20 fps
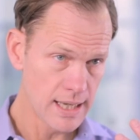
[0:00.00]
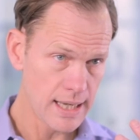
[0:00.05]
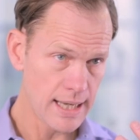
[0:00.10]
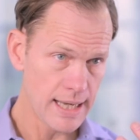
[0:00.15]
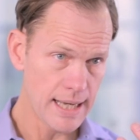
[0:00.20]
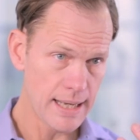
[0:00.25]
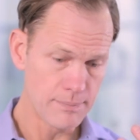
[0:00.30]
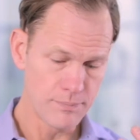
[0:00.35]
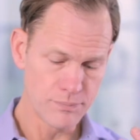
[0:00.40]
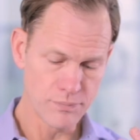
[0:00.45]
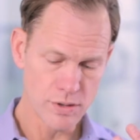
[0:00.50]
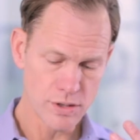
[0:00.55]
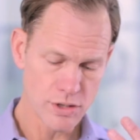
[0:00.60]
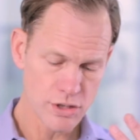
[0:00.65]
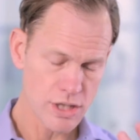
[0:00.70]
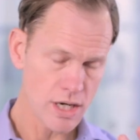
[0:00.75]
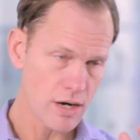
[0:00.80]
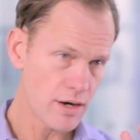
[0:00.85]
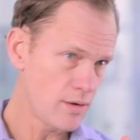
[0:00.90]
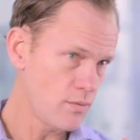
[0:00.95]
um,
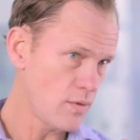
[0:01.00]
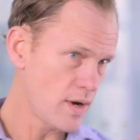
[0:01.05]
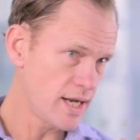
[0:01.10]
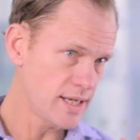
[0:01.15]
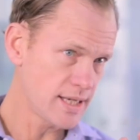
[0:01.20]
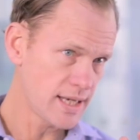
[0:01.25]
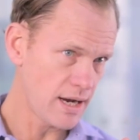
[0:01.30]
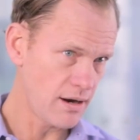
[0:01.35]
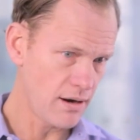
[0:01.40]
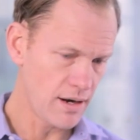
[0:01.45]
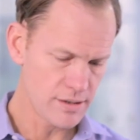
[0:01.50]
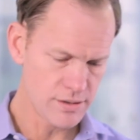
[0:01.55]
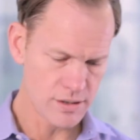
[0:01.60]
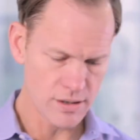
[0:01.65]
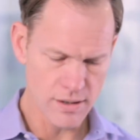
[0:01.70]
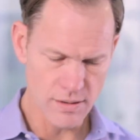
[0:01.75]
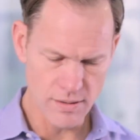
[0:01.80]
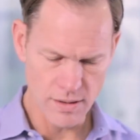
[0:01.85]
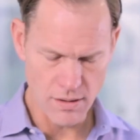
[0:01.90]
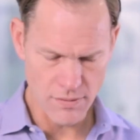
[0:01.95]
sherry wine
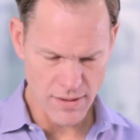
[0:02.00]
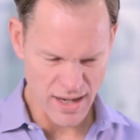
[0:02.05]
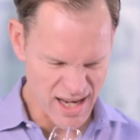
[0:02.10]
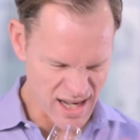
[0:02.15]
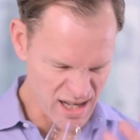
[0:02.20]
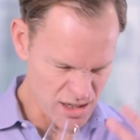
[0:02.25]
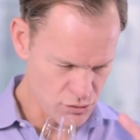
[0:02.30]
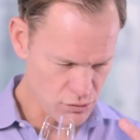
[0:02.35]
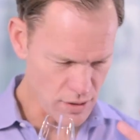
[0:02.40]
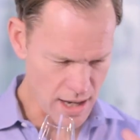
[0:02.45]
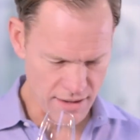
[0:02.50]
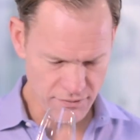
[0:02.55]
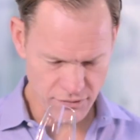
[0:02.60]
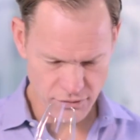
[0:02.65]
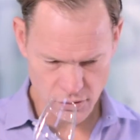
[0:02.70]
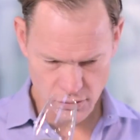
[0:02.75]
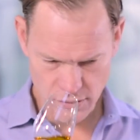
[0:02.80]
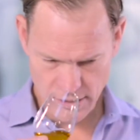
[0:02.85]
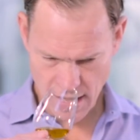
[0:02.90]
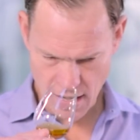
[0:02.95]
character and all that kind of dried
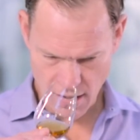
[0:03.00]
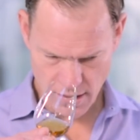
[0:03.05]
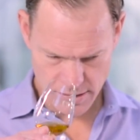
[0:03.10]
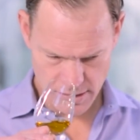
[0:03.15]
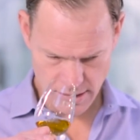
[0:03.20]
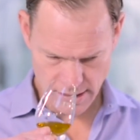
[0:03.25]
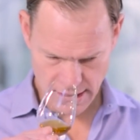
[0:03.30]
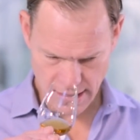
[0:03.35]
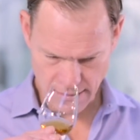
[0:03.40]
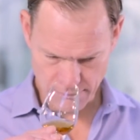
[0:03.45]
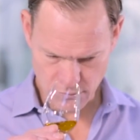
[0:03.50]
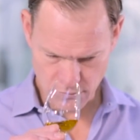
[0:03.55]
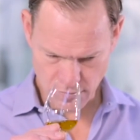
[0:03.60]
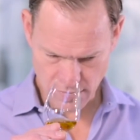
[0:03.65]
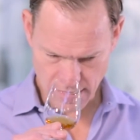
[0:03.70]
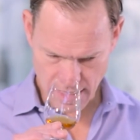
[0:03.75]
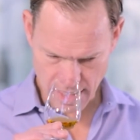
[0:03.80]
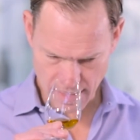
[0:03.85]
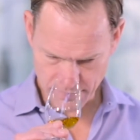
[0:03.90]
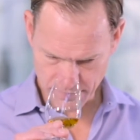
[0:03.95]
fruit character that comes
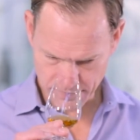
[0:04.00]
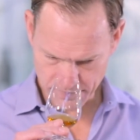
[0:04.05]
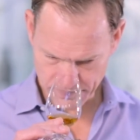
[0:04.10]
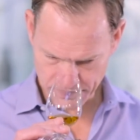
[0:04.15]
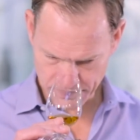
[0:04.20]
with that.